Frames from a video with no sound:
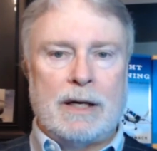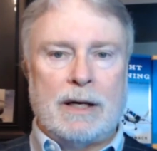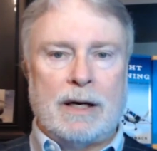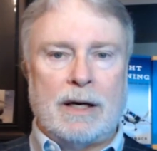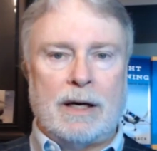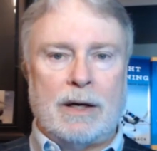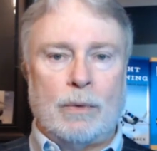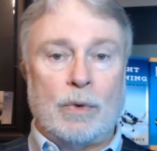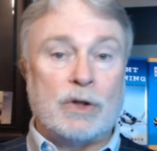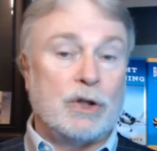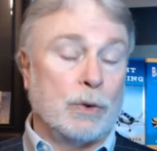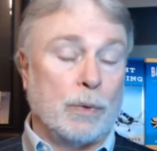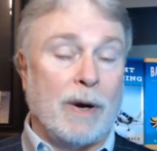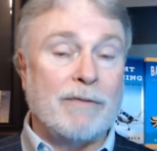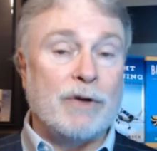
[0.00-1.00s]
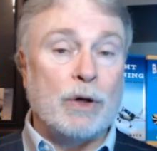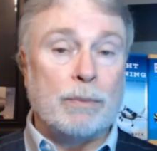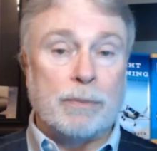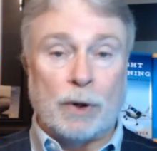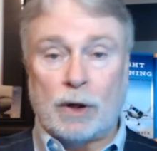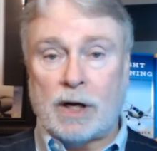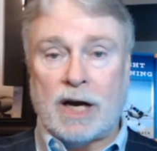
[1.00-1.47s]
What is your revenue
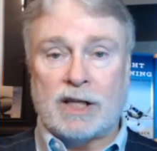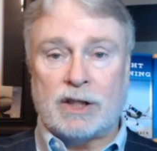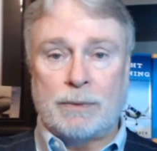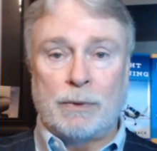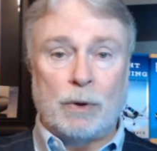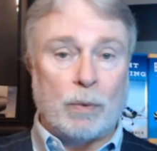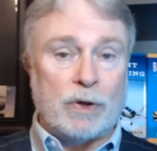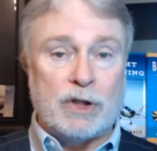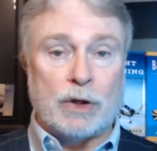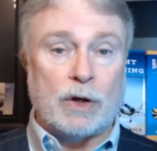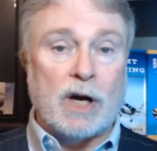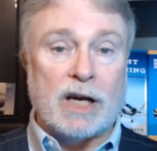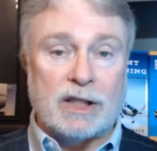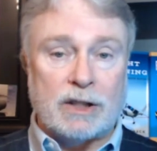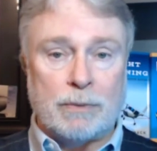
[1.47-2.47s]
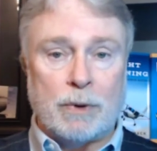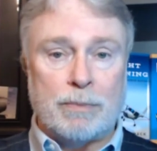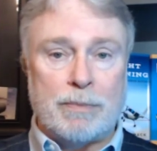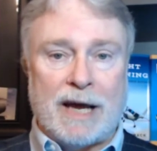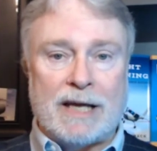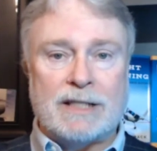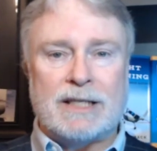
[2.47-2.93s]
per customer? What's your customer
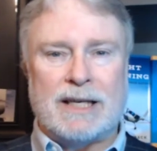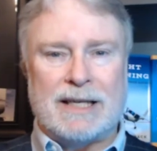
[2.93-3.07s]
base?